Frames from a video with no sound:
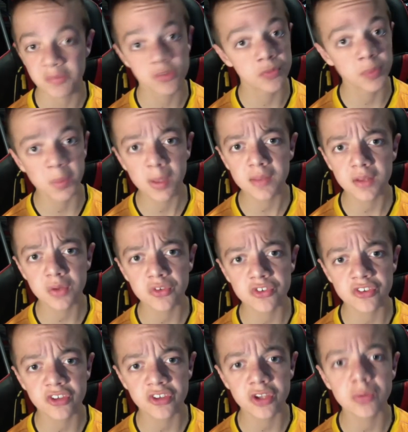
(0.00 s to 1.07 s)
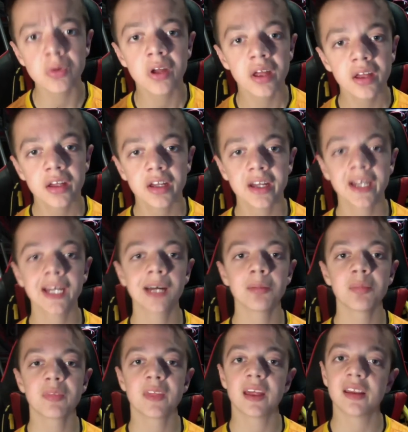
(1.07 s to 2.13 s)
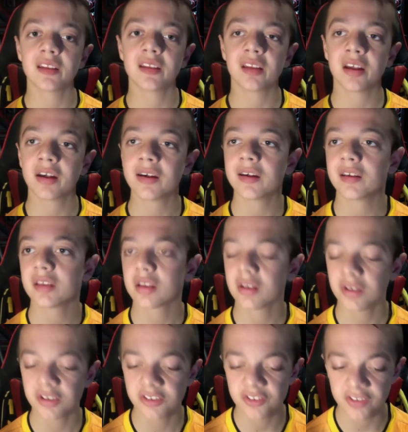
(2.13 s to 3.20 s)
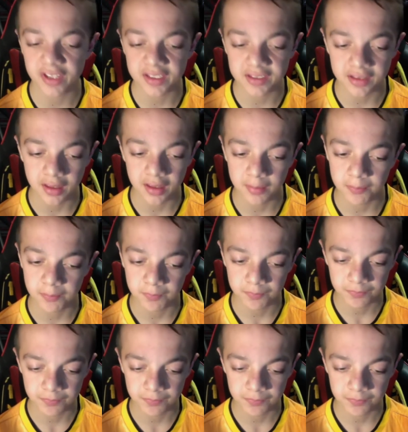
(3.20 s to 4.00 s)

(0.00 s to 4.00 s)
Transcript: If we win those two, I'd say